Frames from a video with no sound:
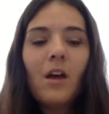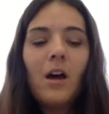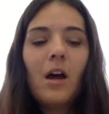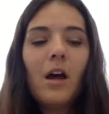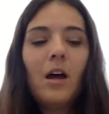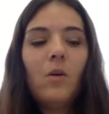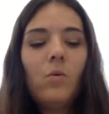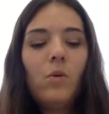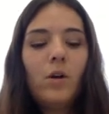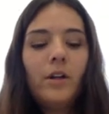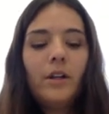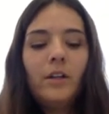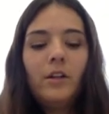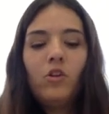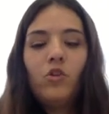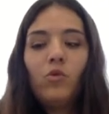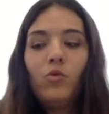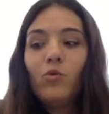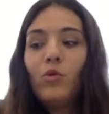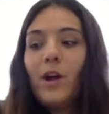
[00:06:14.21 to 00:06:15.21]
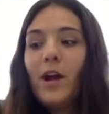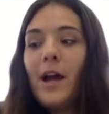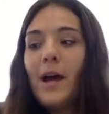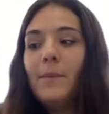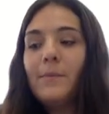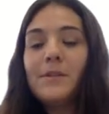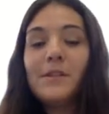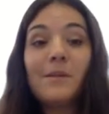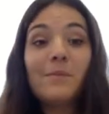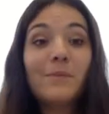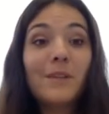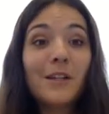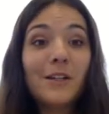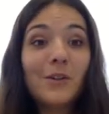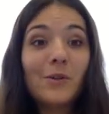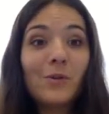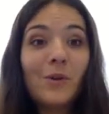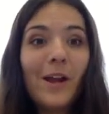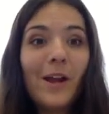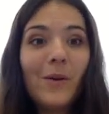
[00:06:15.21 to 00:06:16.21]
I want you to grab something
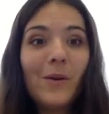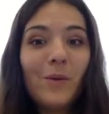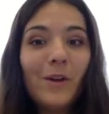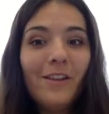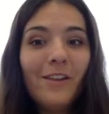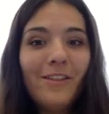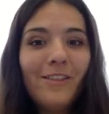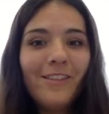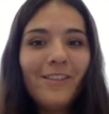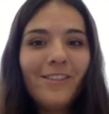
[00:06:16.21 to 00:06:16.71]
to write with.